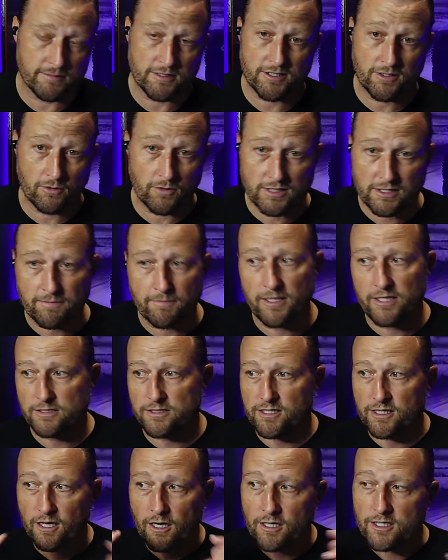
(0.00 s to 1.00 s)
So it's
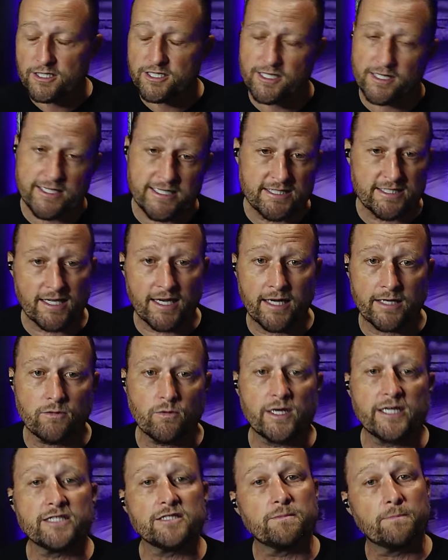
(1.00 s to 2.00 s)
largely
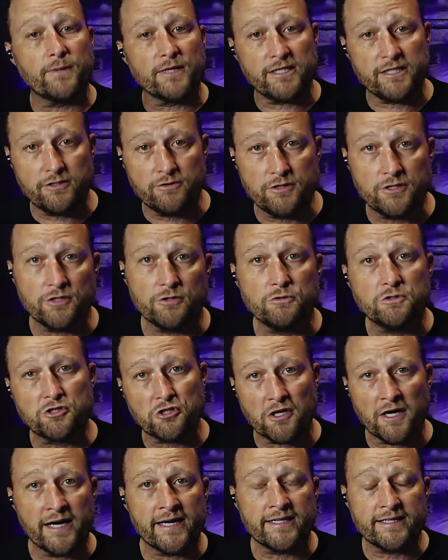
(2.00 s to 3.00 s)
sideways, but you do
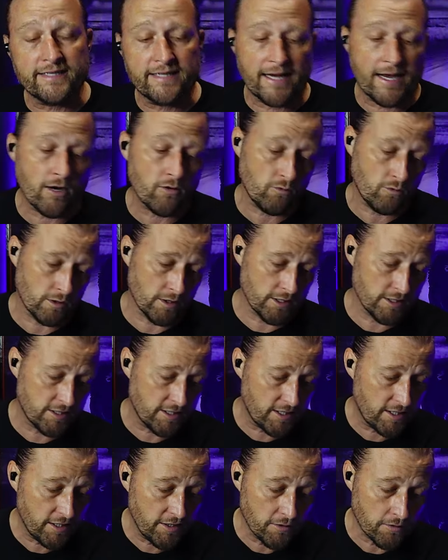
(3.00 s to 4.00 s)
trend downwards
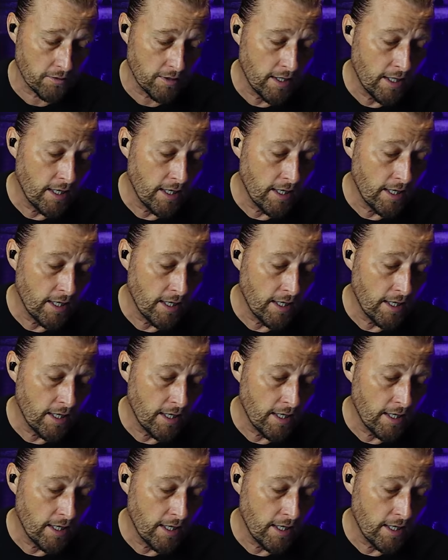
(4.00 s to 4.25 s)
too.